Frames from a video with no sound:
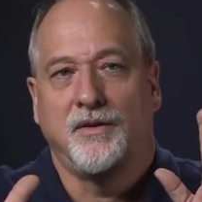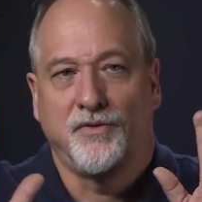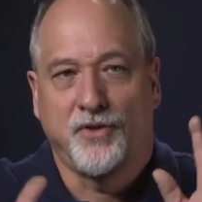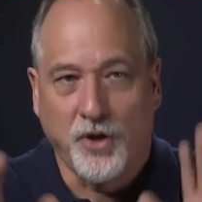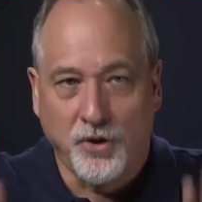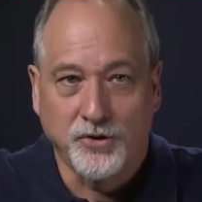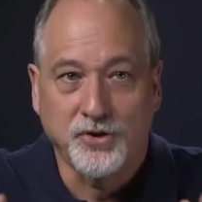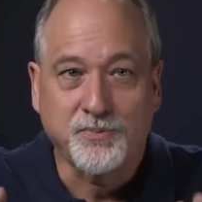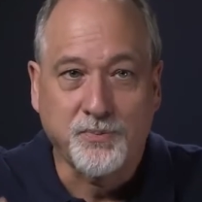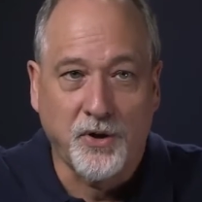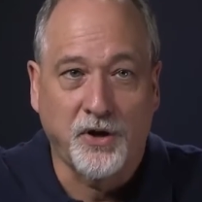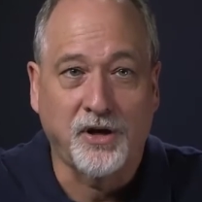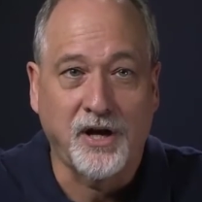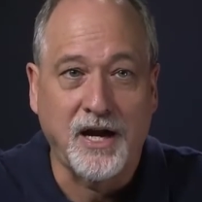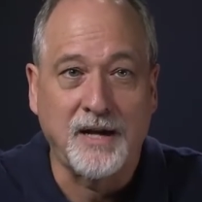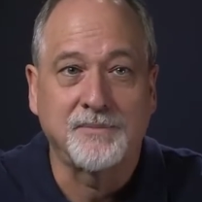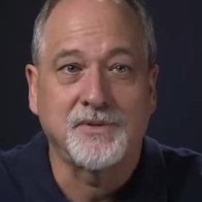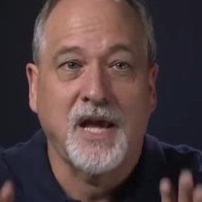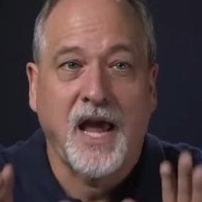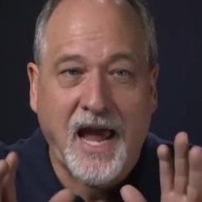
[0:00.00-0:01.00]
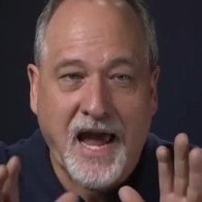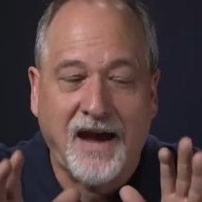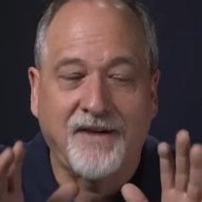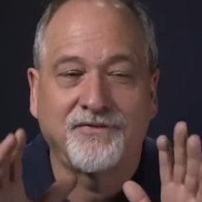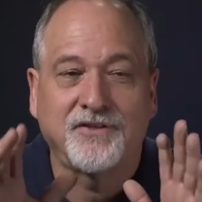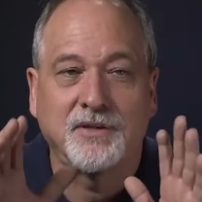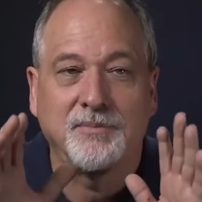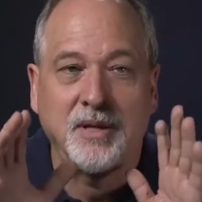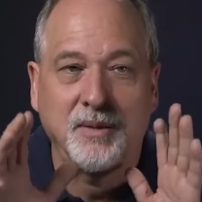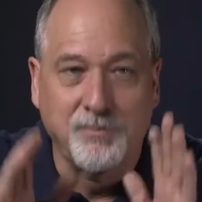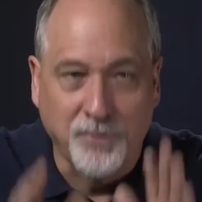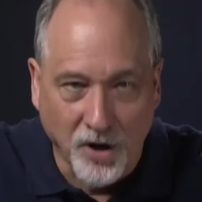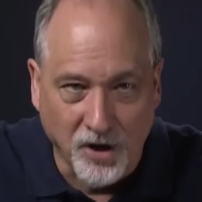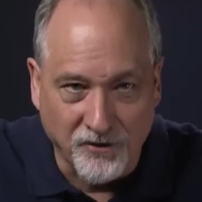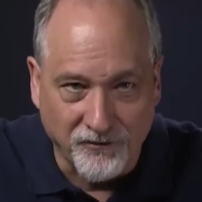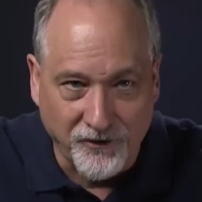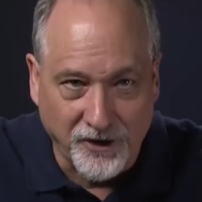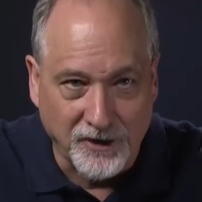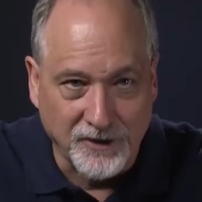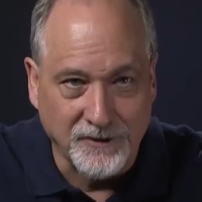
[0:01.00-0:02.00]
those programs have to be
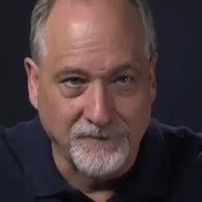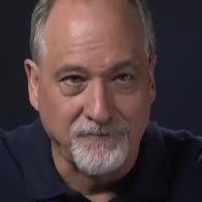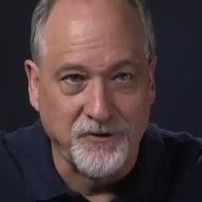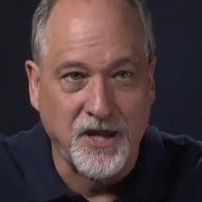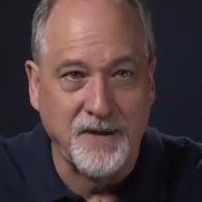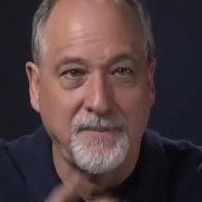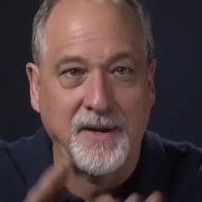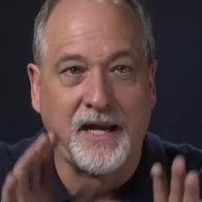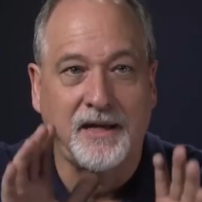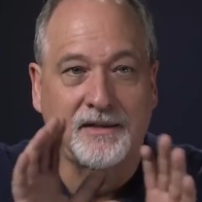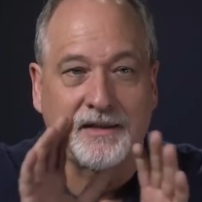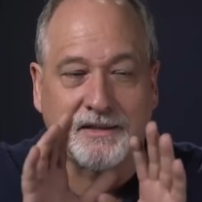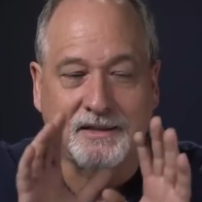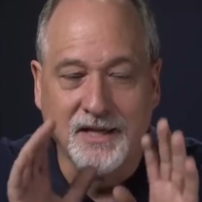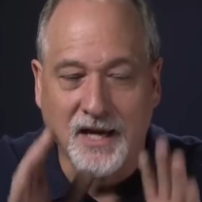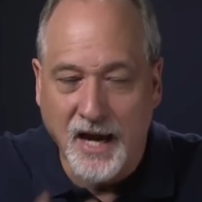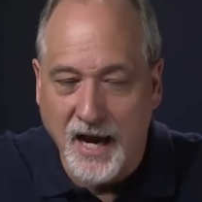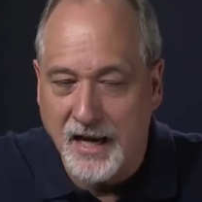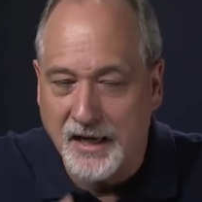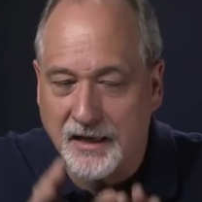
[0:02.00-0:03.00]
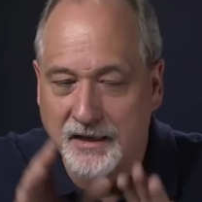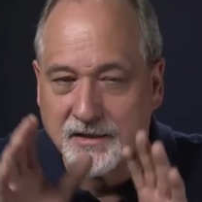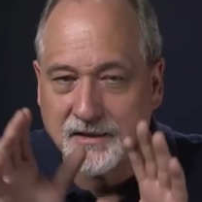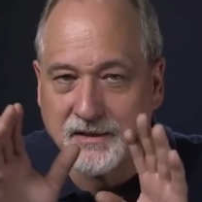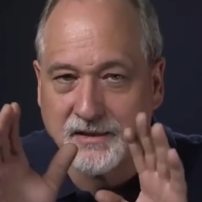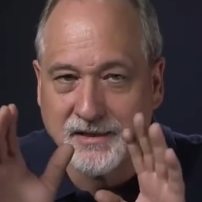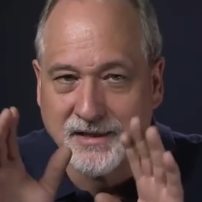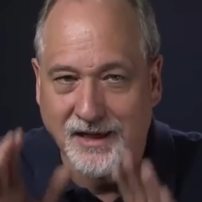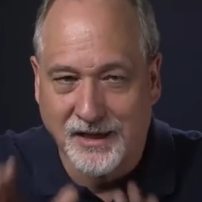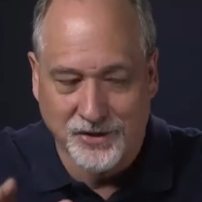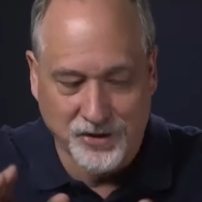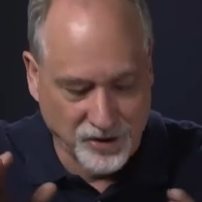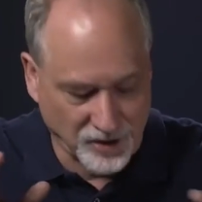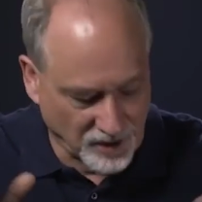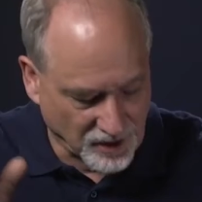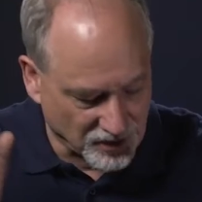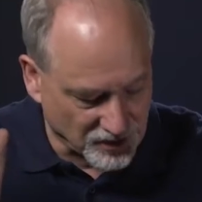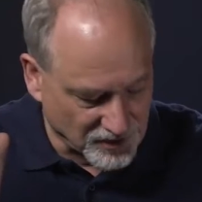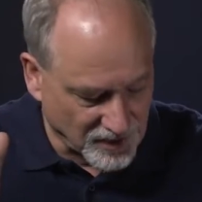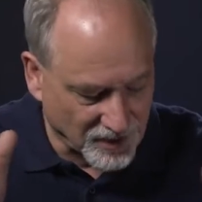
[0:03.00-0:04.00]
perfect. If they make the tiniest
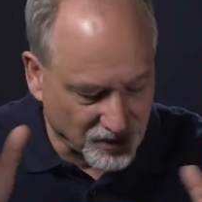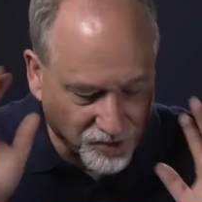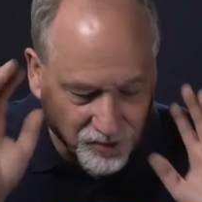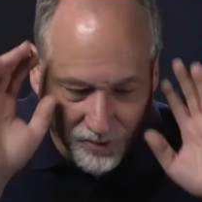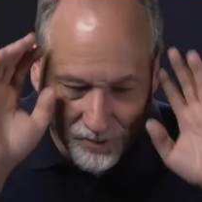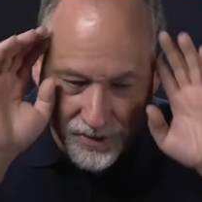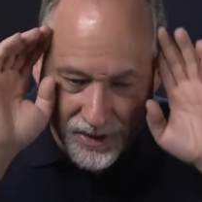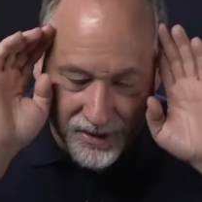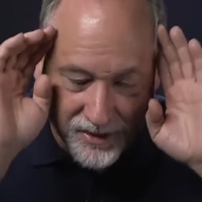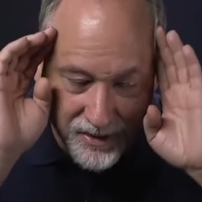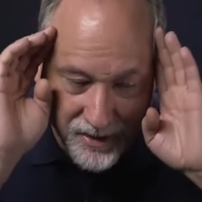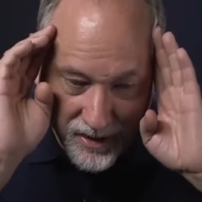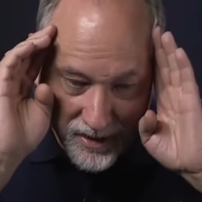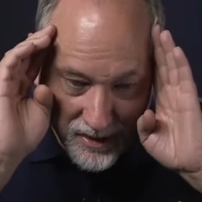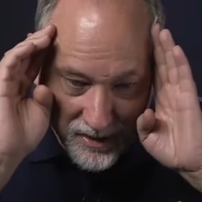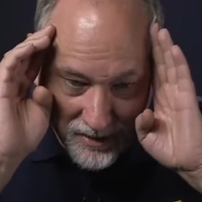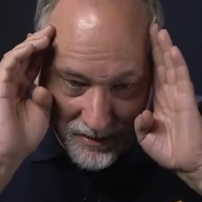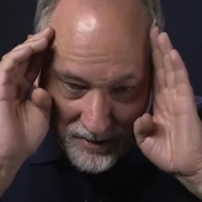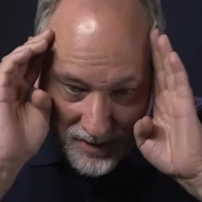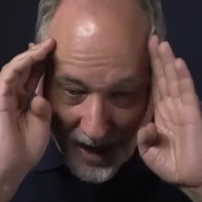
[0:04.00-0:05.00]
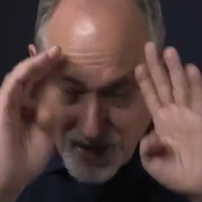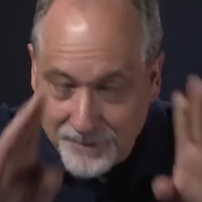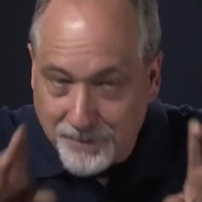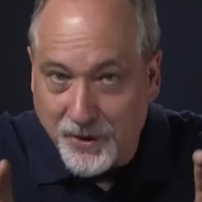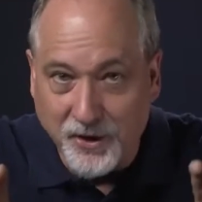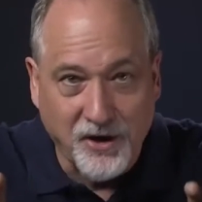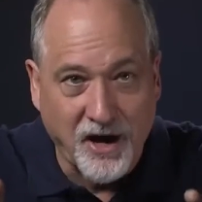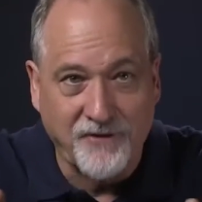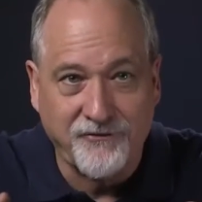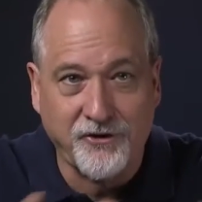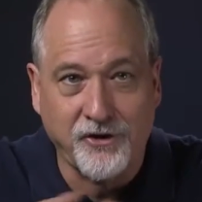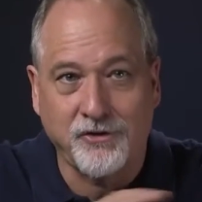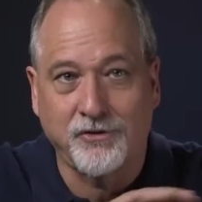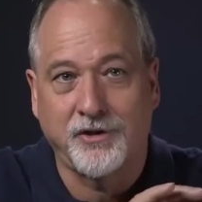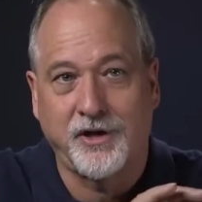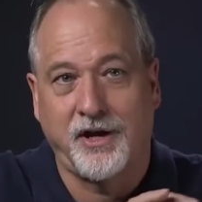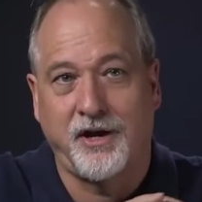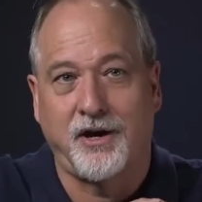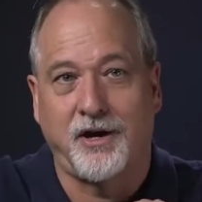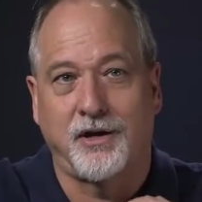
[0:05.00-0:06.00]
contextual
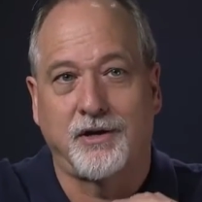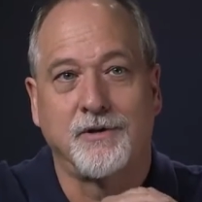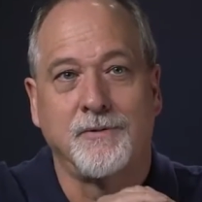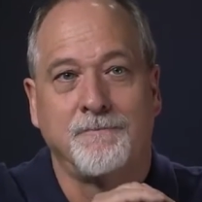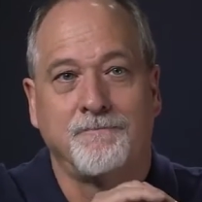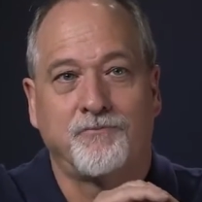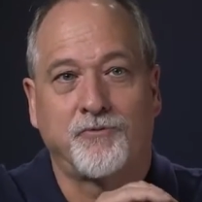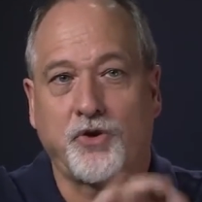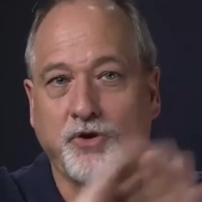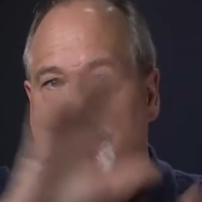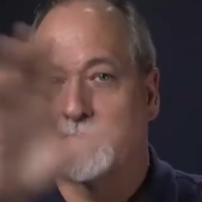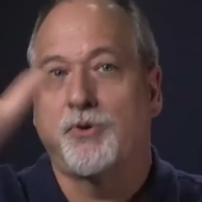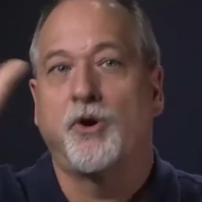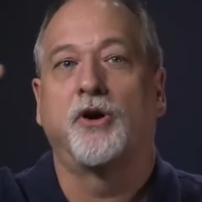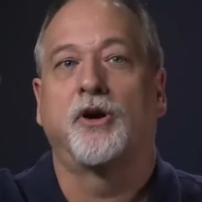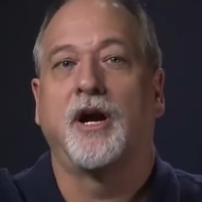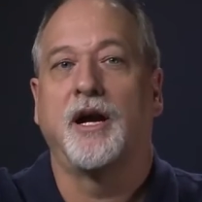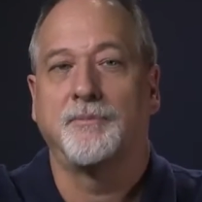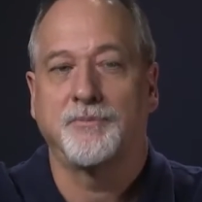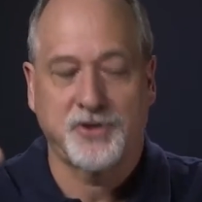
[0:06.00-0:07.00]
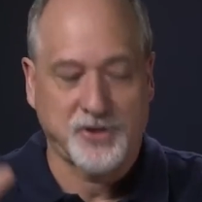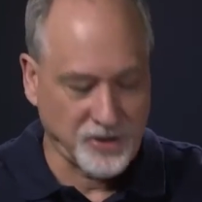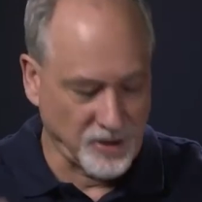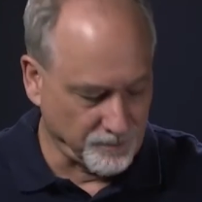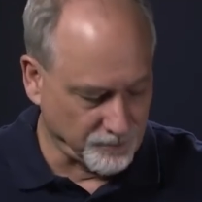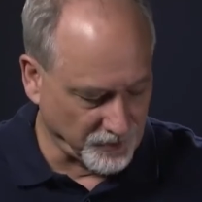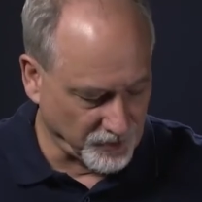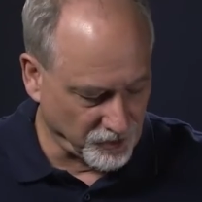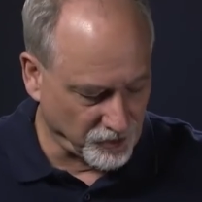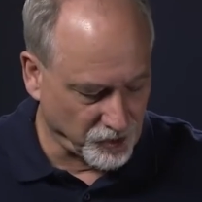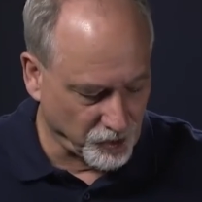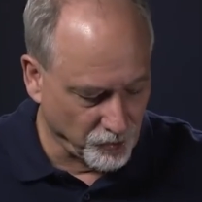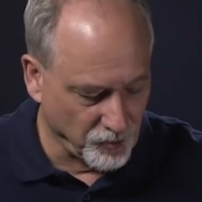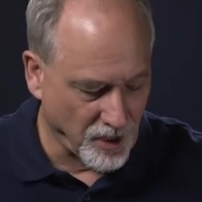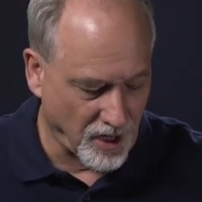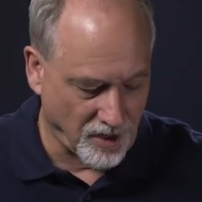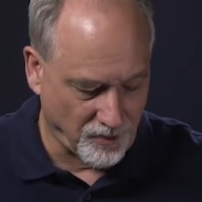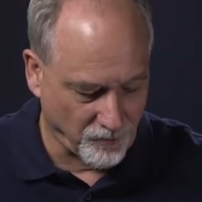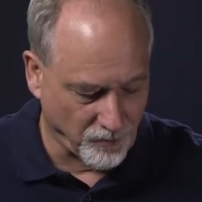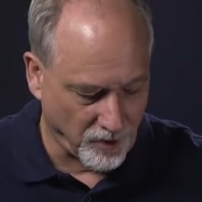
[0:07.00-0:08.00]
typographical error, those programs simply do
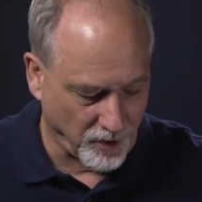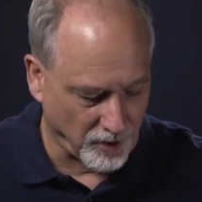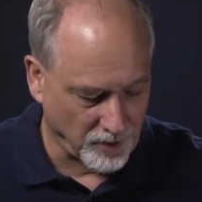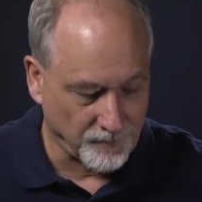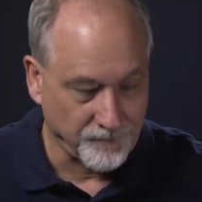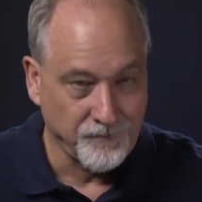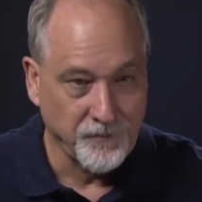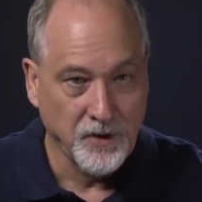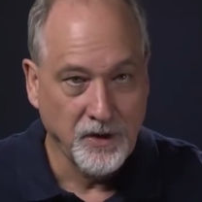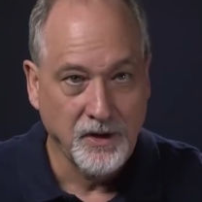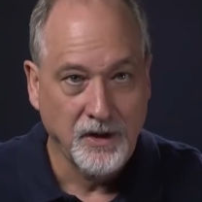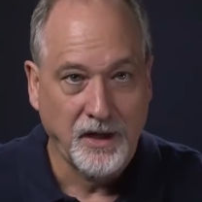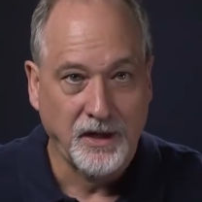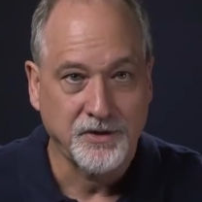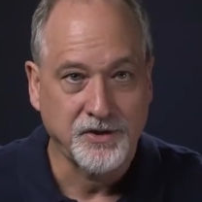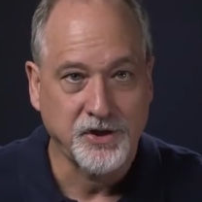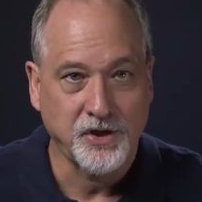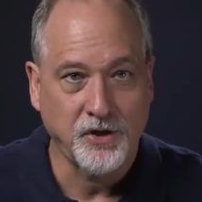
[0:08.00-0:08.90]
not work. And